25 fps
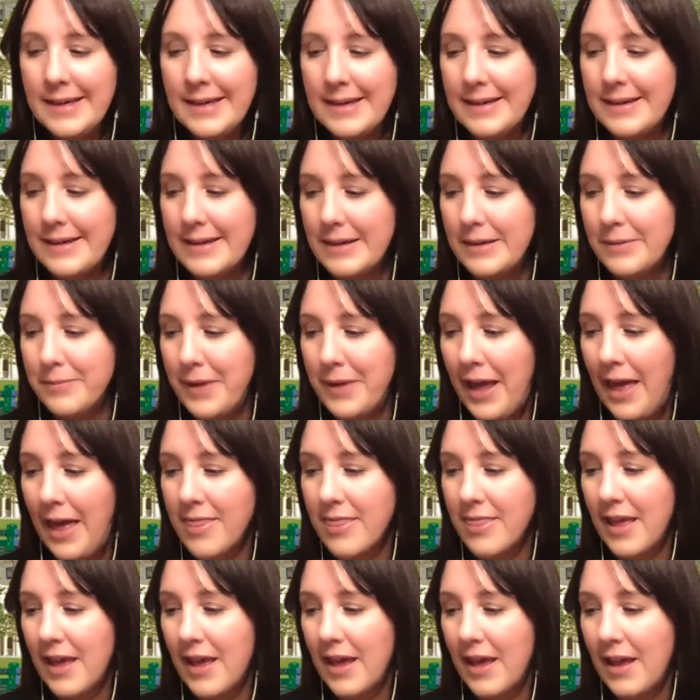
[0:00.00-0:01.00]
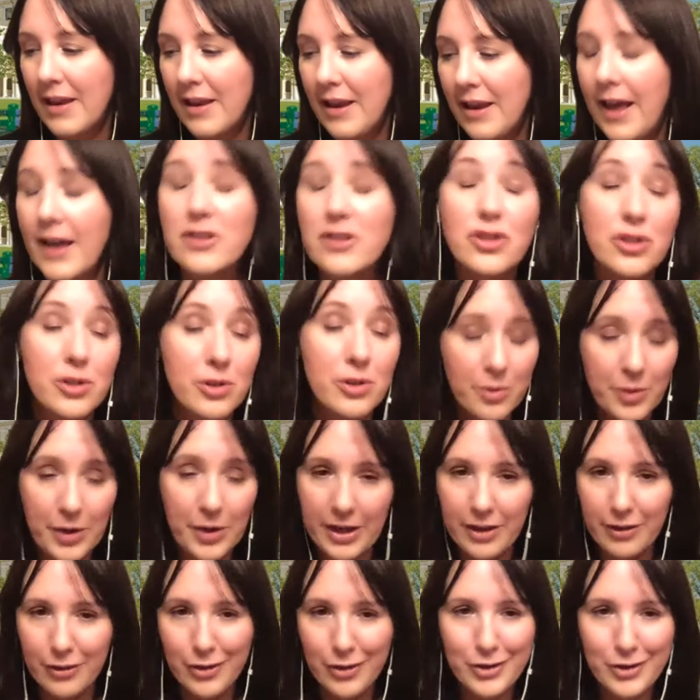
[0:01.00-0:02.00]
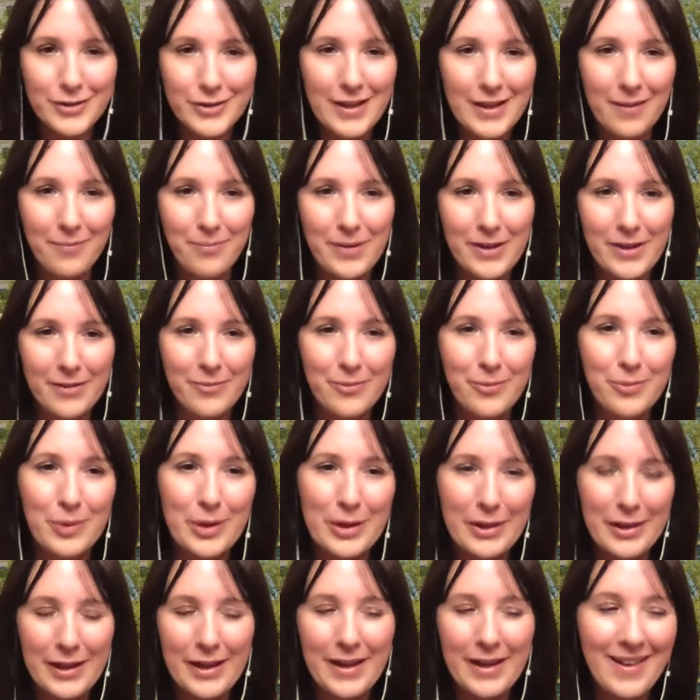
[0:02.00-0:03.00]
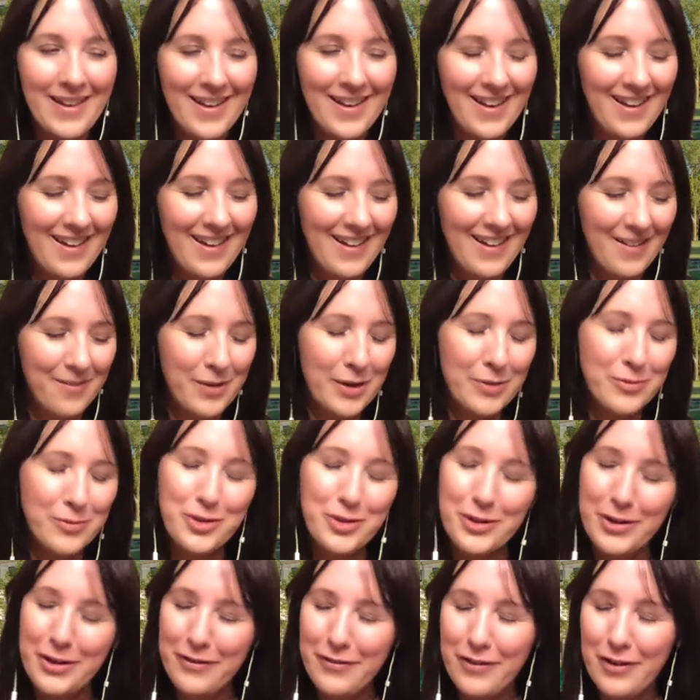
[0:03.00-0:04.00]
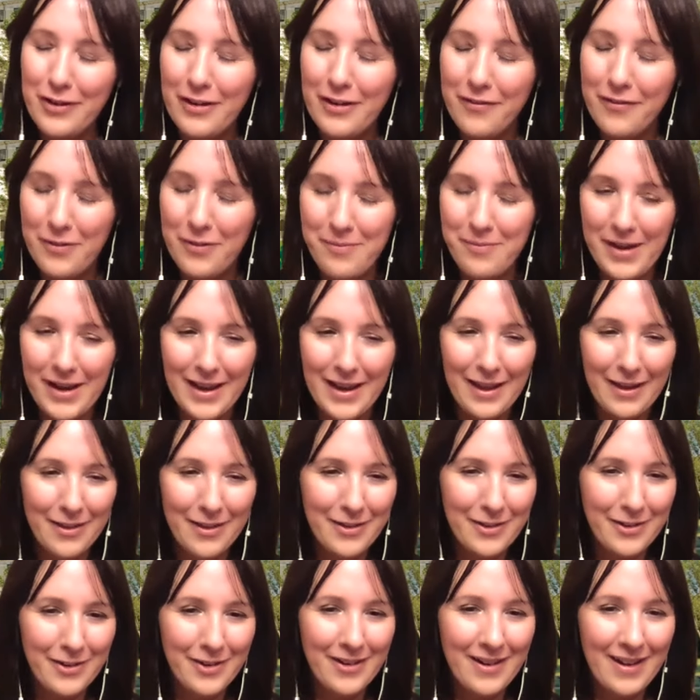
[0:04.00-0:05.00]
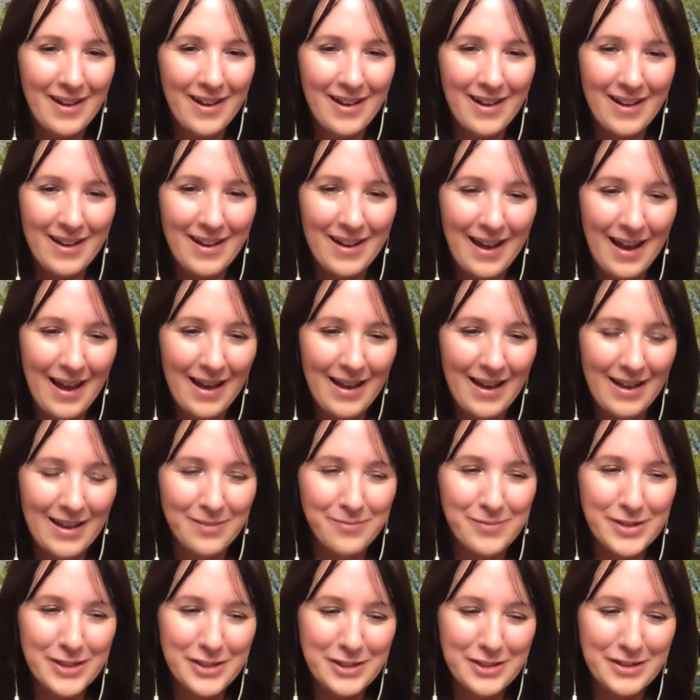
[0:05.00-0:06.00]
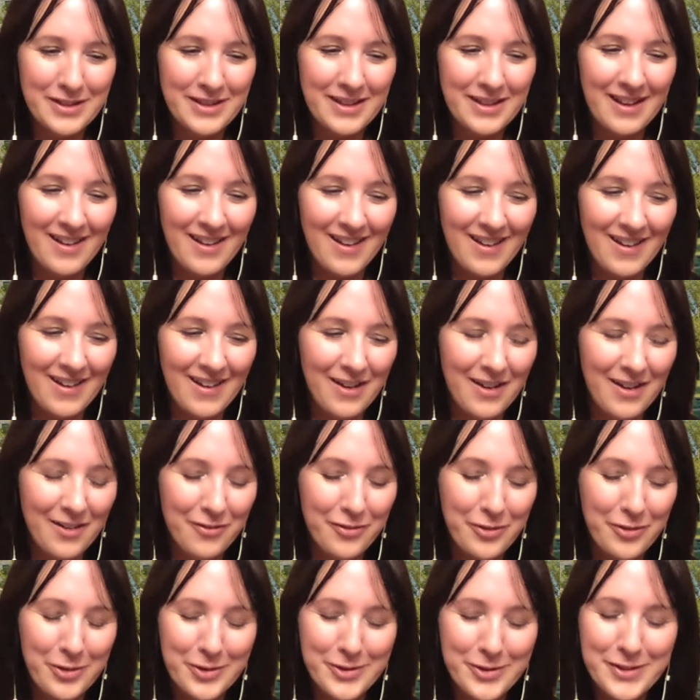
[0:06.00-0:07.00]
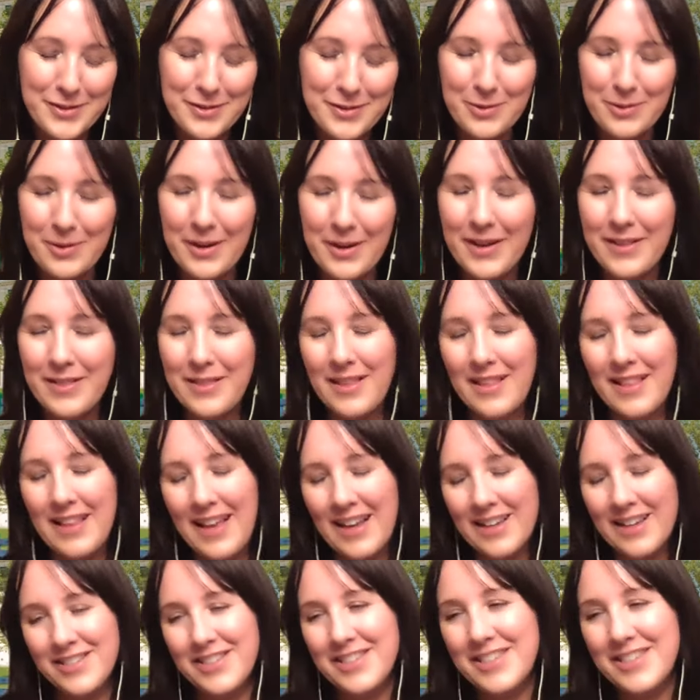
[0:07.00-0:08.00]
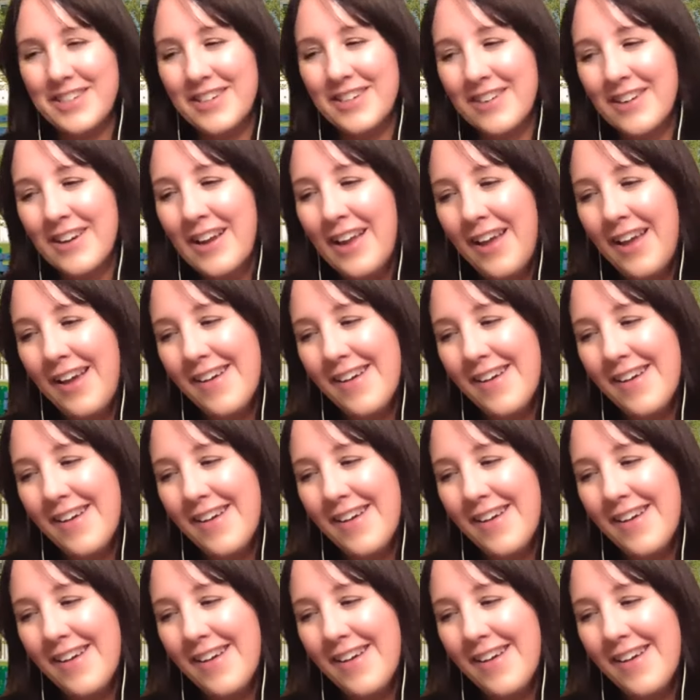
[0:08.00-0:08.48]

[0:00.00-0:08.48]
Um, and then extracurriculars, I've been really, um, I'm sure you've heard it from many other uh, admission uh, folks throughout the last year.